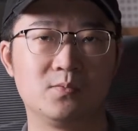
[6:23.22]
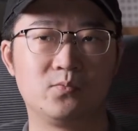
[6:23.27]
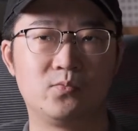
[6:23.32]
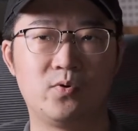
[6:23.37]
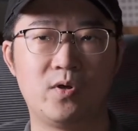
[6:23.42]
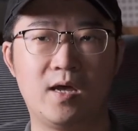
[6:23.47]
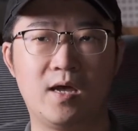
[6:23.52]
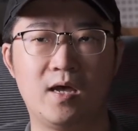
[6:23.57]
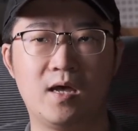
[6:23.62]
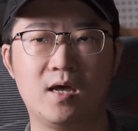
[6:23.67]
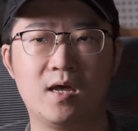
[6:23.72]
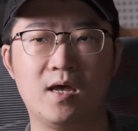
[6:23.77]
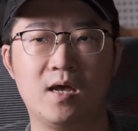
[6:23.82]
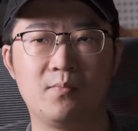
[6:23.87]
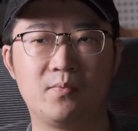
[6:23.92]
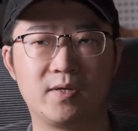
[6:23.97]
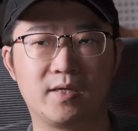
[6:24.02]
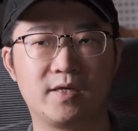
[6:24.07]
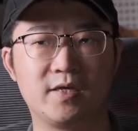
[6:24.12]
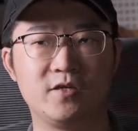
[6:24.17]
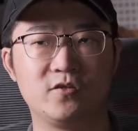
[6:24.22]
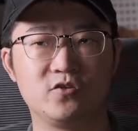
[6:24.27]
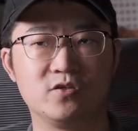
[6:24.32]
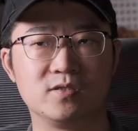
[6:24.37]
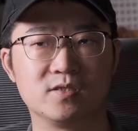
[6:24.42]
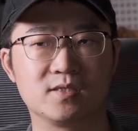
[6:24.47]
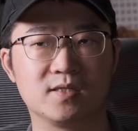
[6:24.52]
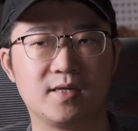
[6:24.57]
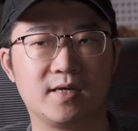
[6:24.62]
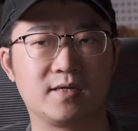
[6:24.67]

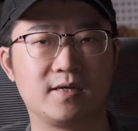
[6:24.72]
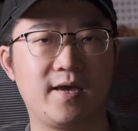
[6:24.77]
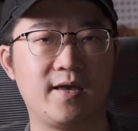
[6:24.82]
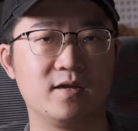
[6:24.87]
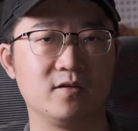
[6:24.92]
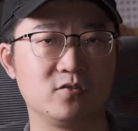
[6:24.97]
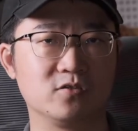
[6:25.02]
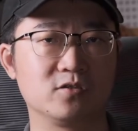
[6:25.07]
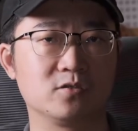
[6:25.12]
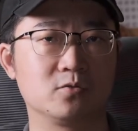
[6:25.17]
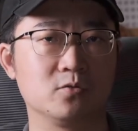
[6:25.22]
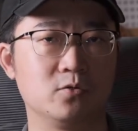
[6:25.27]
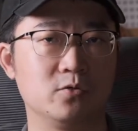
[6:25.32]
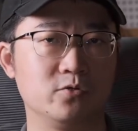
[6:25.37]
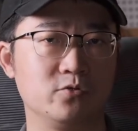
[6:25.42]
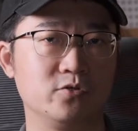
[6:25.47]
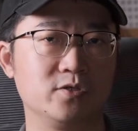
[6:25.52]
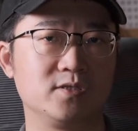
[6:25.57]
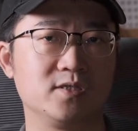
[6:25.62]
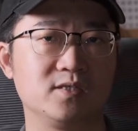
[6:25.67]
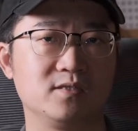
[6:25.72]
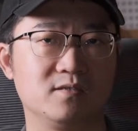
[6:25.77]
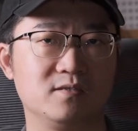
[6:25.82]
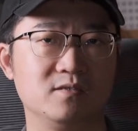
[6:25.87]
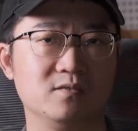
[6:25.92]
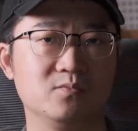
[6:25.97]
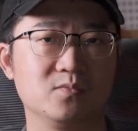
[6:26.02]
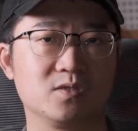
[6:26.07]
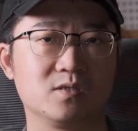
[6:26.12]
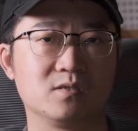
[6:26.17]
applications like energy storage
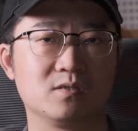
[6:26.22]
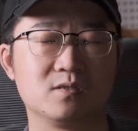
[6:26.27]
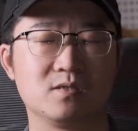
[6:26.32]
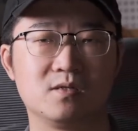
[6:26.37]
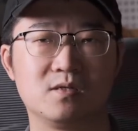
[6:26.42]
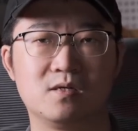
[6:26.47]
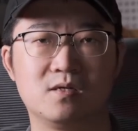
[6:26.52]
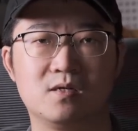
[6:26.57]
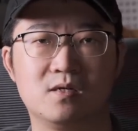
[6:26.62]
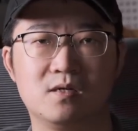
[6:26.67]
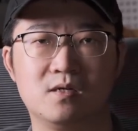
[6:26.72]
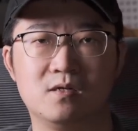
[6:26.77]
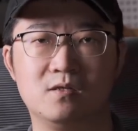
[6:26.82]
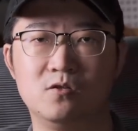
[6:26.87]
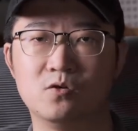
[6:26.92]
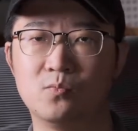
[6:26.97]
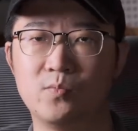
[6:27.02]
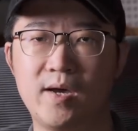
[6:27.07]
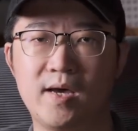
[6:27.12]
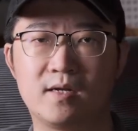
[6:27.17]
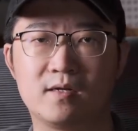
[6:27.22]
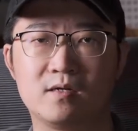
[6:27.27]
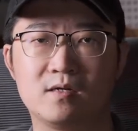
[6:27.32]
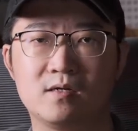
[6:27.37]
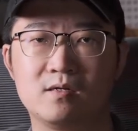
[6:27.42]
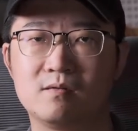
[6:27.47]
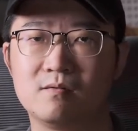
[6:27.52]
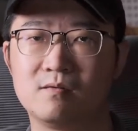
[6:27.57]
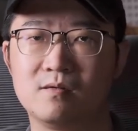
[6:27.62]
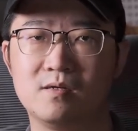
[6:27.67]
systems, no
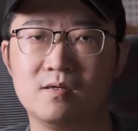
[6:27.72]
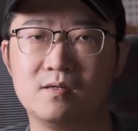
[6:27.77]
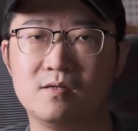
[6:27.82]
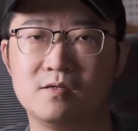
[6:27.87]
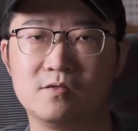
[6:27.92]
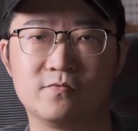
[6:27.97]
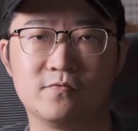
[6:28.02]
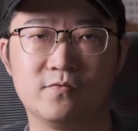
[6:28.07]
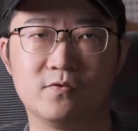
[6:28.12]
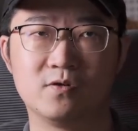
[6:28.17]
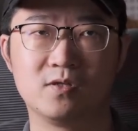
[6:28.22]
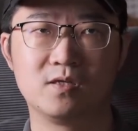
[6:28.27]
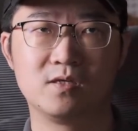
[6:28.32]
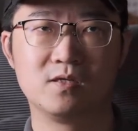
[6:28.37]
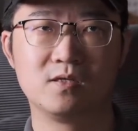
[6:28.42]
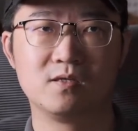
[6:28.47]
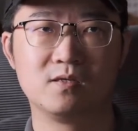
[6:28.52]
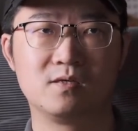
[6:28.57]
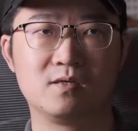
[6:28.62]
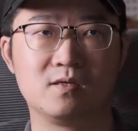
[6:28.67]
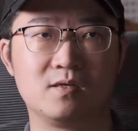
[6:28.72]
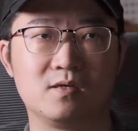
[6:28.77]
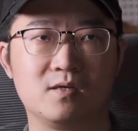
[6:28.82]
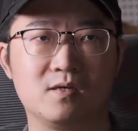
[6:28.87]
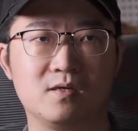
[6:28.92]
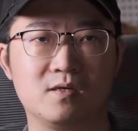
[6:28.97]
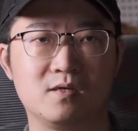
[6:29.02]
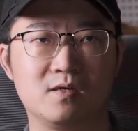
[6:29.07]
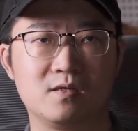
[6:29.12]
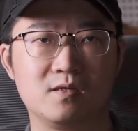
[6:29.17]
matter it is for the
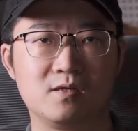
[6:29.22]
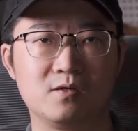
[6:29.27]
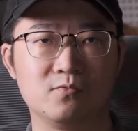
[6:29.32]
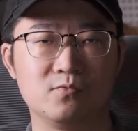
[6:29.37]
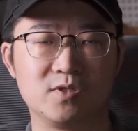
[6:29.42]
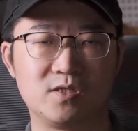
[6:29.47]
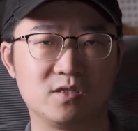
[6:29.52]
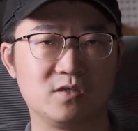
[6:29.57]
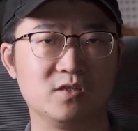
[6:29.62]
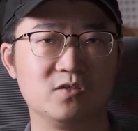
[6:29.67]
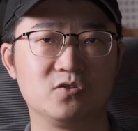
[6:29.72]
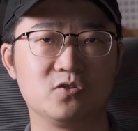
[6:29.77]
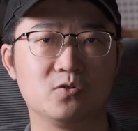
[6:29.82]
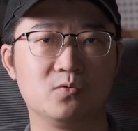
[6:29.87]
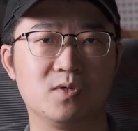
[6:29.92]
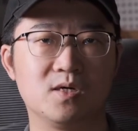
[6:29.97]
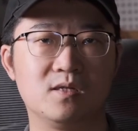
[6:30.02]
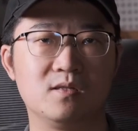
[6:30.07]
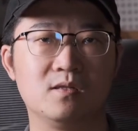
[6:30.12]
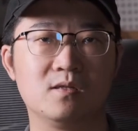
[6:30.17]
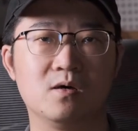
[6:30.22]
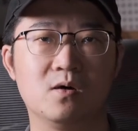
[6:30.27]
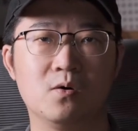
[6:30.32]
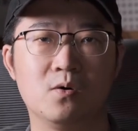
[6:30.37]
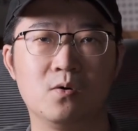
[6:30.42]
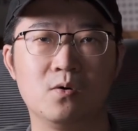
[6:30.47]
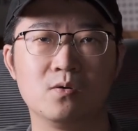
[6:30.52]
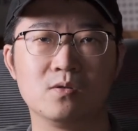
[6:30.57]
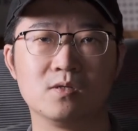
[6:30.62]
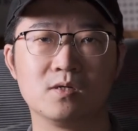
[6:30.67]
residential one
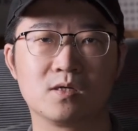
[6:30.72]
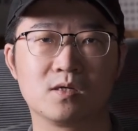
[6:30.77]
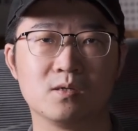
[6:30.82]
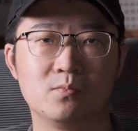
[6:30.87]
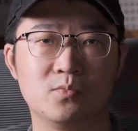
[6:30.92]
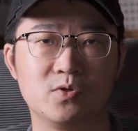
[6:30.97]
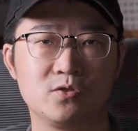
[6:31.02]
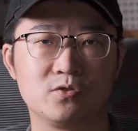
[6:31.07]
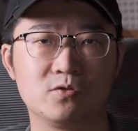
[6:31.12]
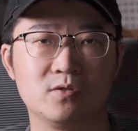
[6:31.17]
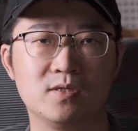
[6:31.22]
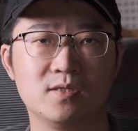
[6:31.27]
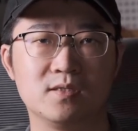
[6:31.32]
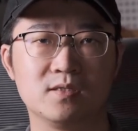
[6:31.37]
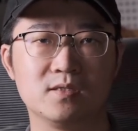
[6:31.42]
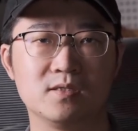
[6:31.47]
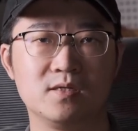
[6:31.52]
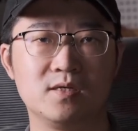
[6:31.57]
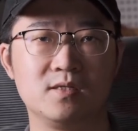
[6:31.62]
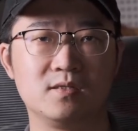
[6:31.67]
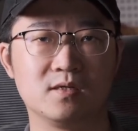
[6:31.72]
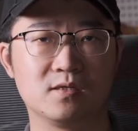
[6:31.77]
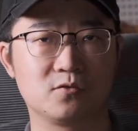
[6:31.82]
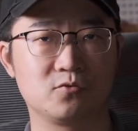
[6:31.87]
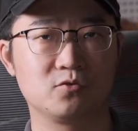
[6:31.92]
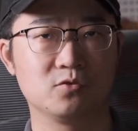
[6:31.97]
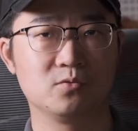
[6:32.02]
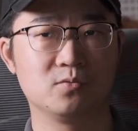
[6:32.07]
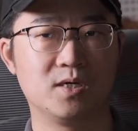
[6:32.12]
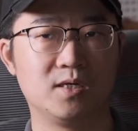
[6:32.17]
or the commercial and the
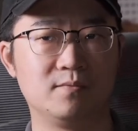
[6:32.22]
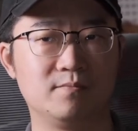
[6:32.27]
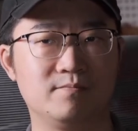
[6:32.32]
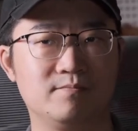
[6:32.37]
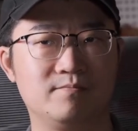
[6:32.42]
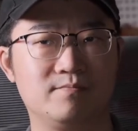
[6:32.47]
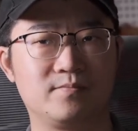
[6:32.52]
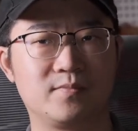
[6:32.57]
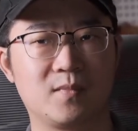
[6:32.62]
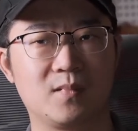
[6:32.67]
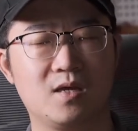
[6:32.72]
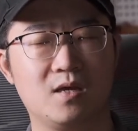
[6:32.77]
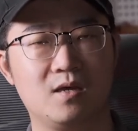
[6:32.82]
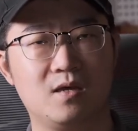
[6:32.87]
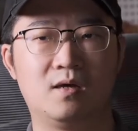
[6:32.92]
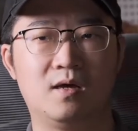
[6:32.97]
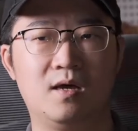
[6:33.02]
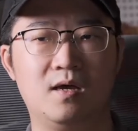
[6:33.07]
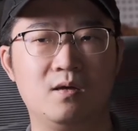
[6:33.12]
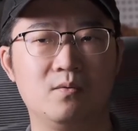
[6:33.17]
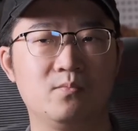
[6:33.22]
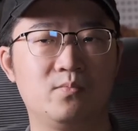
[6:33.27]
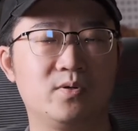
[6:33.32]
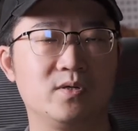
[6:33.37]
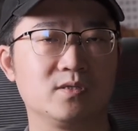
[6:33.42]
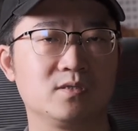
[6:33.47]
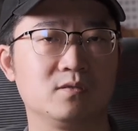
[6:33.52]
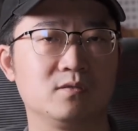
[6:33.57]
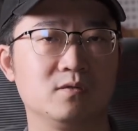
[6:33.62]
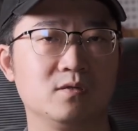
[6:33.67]
industrial one. I am
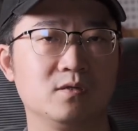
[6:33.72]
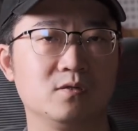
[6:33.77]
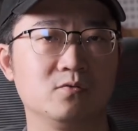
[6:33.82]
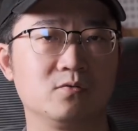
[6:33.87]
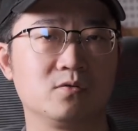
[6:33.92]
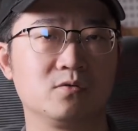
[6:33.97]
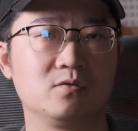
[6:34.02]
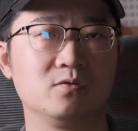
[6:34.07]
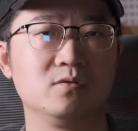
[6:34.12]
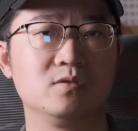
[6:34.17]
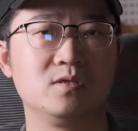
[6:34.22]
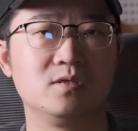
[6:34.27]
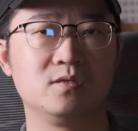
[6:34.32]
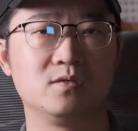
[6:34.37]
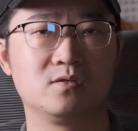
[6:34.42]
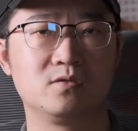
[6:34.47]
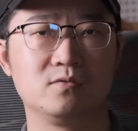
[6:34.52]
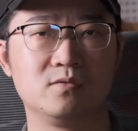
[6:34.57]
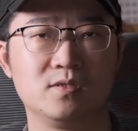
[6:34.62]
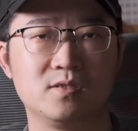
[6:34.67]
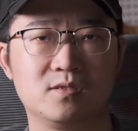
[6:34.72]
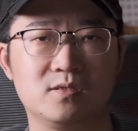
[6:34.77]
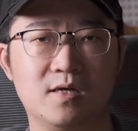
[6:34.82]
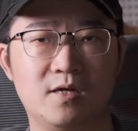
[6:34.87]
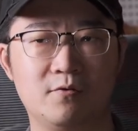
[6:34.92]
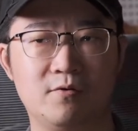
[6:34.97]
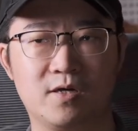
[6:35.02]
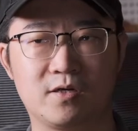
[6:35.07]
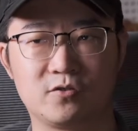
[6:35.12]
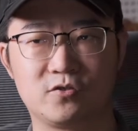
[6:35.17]
personally look good into this
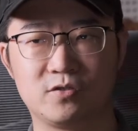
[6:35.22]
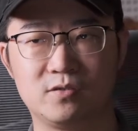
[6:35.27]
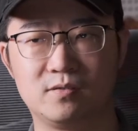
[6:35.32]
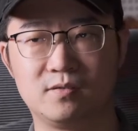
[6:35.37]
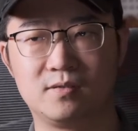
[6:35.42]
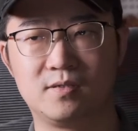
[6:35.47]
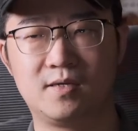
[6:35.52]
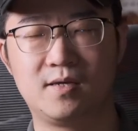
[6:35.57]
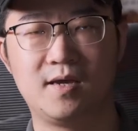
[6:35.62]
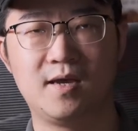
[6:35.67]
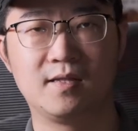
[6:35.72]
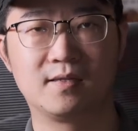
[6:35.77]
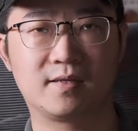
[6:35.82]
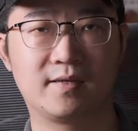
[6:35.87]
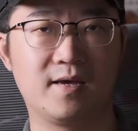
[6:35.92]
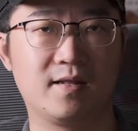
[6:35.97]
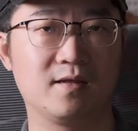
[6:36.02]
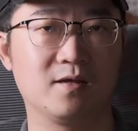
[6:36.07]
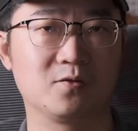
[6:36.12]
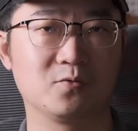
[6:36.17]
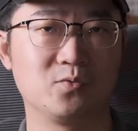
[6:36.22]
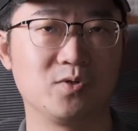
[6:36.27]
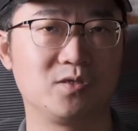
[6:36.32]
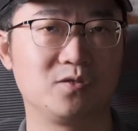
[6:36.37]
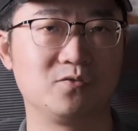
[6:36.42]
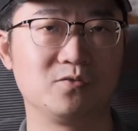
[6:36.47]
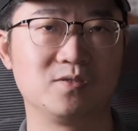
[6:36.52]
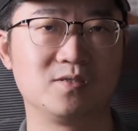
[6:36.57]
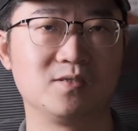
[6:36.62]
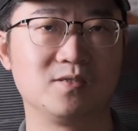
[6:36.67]
direction and cannot wait
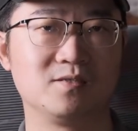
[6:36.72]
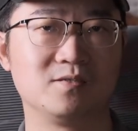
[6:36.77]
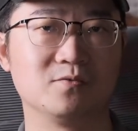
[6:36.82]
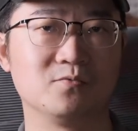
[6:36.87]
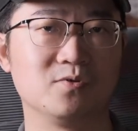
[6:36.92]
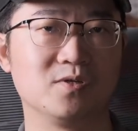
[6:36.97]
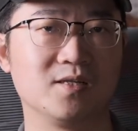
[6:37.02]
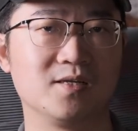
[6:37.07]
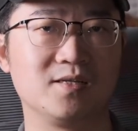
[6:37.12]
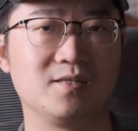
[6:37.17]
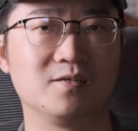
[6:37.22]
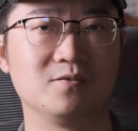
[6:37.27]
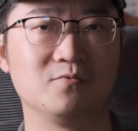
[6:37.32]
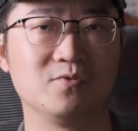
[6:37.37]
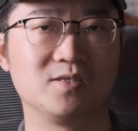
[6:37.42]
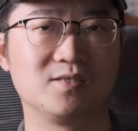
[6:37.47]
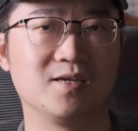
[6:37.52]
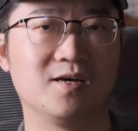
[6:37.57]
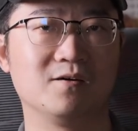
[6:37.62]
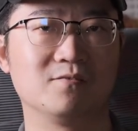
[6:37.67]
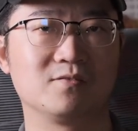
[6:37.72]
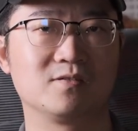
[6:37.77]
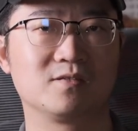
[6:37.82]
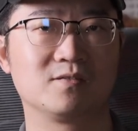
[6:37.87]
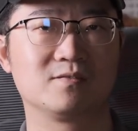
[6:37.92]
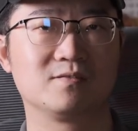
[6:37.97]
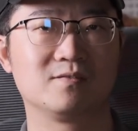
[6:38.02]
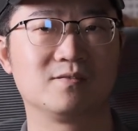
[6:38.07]
to see the related results.